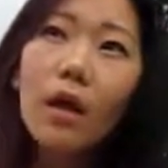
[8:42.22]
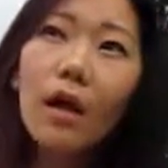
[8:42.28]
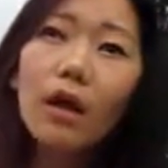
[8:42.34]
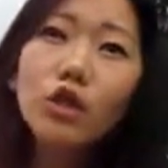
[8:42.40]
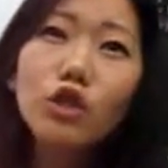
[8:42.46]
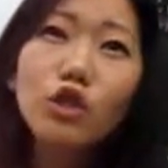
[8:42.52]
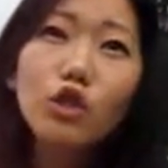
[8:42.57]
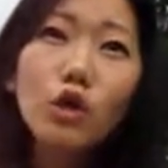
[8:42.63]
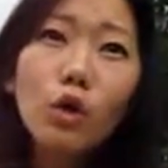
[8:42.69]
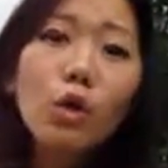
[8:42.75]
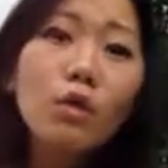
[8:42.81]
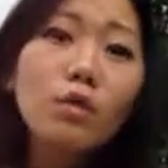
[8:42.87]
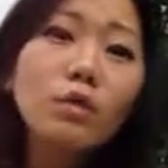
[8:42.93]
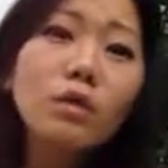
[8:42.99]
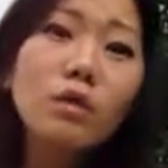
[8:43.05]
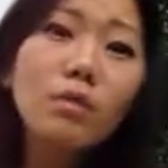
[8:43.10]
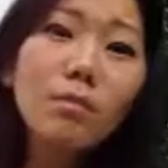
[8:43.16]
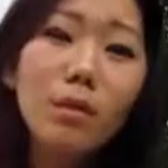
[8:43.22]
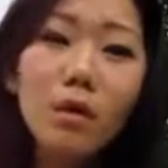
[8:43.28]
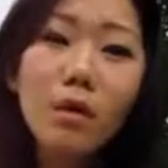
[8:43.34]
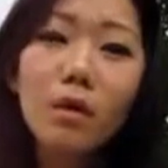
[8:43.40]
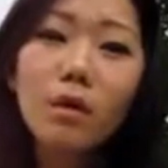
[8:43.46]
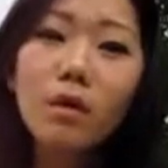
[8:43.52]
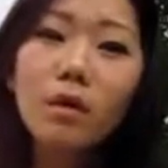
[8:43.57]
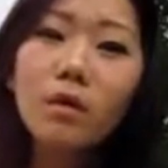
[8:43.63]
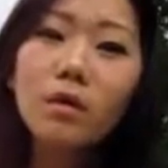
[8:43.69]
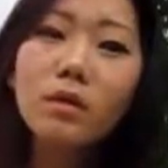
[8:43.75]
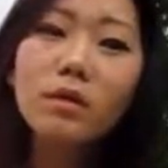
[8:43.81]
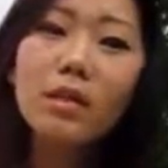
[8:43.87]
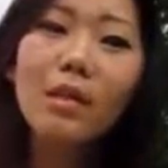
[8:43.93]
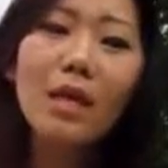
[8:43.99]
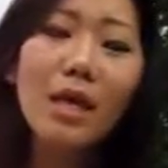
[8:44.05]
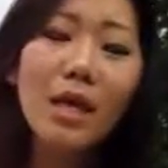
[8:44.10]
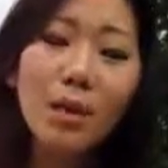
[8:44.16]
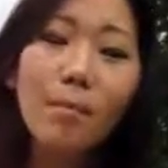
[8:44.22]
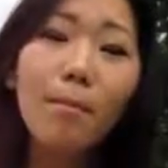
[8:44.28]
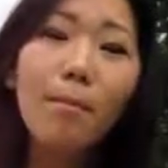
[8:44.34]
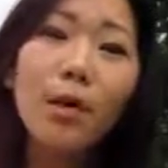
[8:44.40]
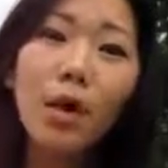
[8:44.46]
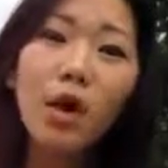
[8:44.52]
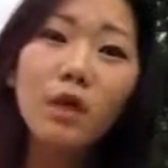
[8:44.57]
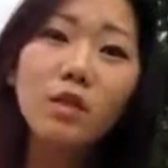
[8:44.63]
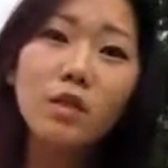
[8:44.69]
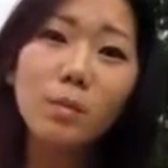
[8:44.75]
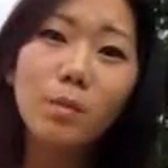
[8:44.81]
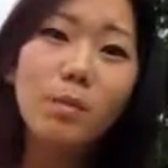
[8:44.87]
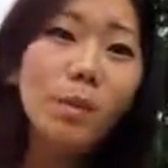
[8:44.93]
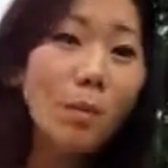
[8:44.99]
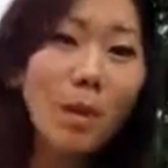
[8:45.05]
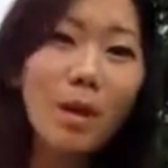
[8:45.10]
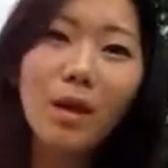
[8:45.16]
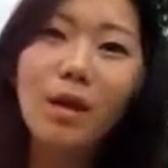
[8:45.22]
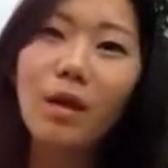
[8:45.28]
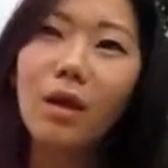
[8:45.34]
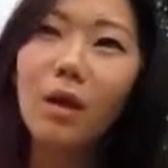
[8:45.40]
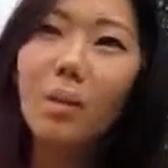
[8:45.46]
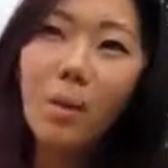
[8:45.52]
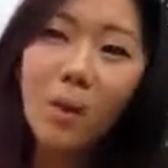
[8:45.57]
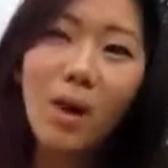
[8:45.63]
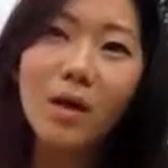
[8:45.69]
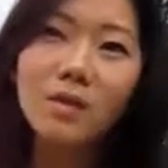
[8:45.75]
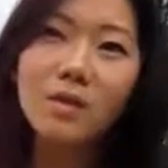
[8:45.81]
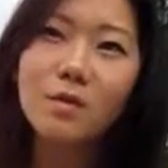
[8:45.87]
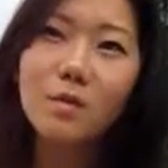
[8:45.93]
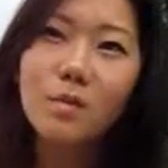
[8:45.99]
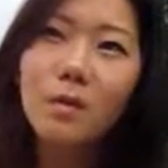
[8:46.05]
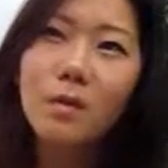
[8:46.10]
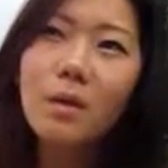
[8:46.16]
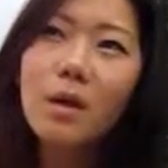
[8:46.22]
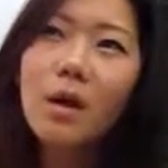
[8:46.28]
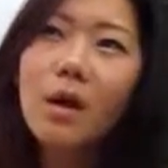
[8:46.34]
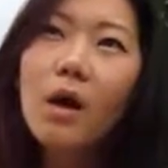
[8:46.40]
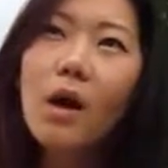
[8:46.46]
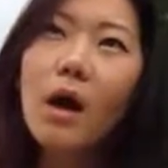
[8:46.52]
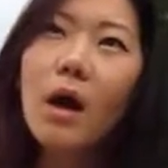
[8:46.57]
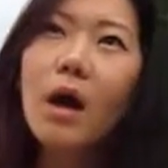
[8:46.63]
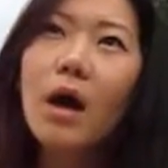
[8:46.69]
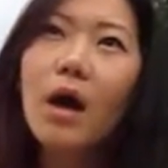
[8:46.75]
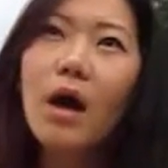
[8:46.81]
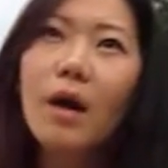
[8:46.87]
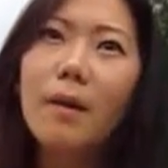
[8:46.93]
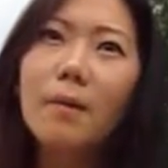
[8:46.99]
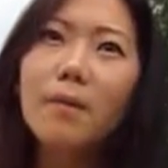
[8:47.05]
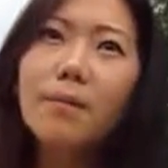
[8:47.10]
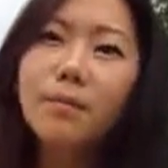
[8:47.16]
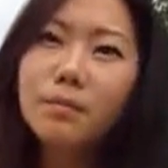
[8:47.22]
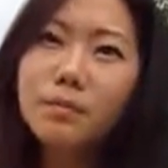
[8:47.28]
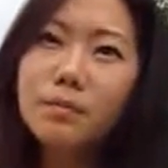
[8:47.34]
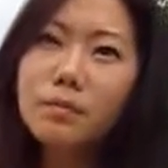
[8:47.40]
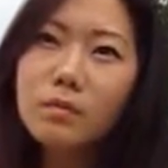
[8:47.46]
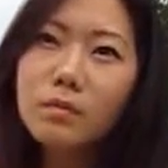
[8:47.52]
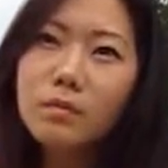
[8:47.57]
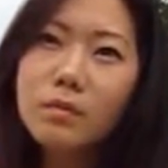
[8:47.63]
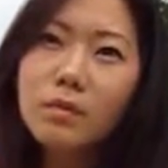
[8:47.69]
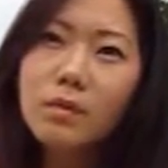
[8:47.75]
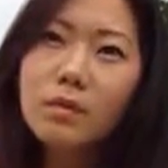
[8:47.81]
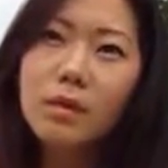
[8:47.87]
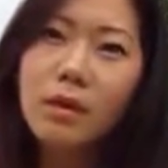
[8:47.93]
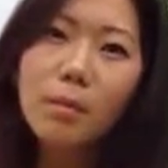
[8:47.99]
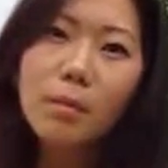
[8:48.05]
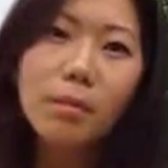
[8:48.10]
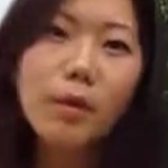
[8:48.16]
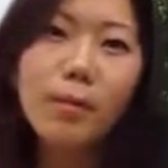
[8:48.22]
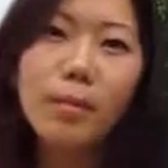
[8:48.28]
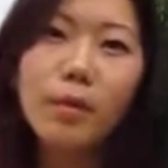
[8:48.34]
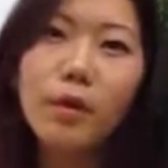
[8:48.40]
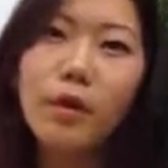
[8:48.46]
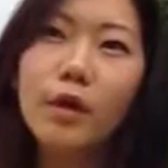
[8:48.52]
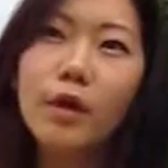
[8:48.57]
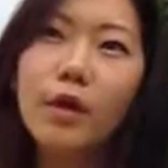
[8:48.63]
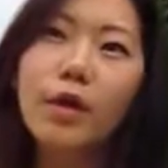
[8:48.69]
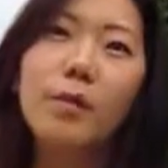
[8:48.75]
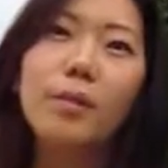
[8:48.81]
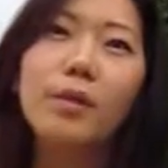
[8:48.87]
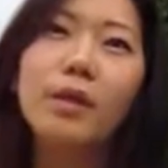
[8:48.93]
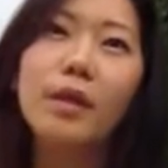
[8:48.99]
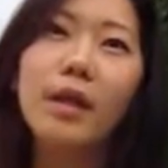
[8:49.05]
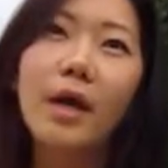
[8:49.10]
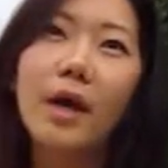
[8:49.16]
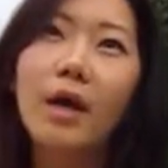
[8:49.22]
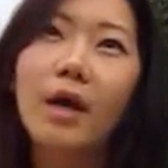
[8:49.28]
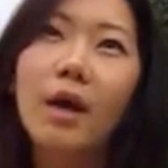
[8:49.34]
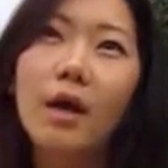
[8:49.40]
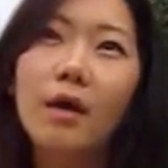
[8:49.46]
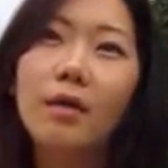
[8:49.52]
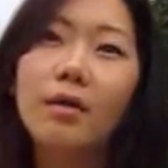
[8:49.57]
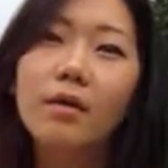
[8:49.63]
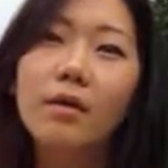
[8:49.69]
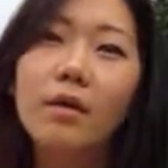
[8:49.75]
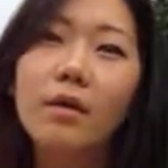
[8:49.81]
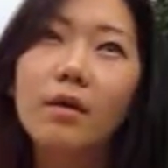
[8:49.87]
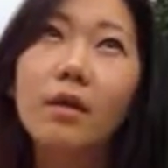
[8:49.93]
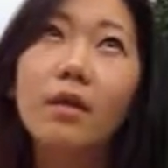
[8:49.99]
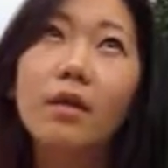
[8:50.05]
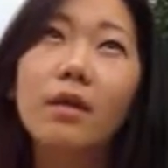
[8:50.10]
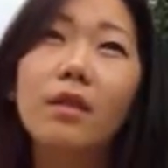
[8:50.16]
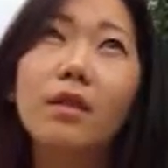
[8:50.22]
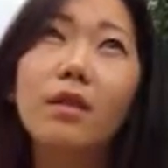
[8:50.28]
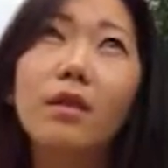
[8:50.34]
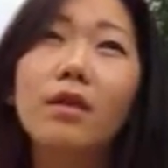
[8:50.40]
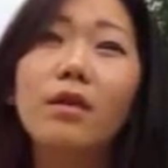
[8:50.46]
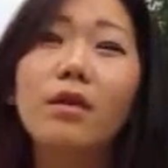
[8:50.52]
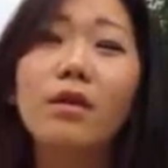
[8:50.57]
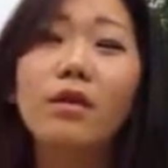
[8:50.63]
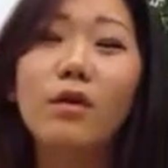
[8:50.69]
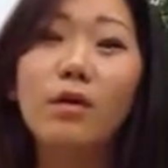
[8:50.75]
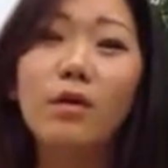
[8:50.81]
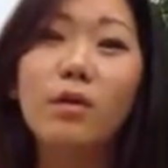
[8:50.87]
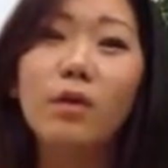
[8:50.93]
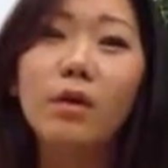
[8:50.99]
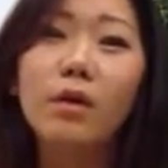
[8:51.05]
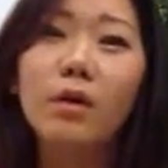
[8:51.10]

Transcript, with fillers: and shows the miracles, the impossible, making it possible, Um, people are gonna be like, you know,